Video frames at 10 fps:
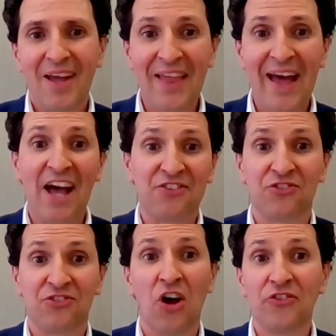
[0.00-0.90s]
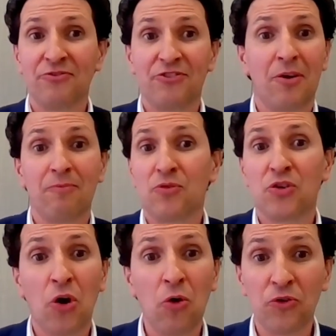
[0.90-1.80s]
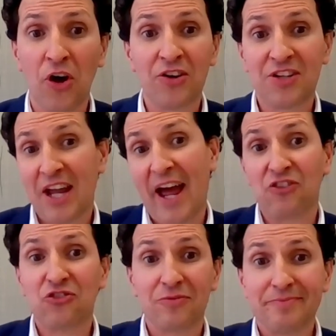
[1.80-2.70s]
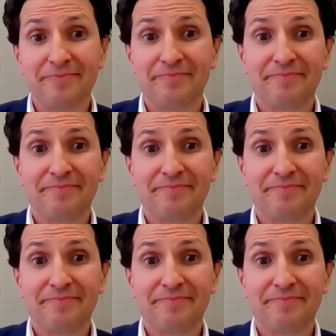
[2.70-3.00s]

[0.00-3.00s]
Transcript: And that has to start in some cold hard cash,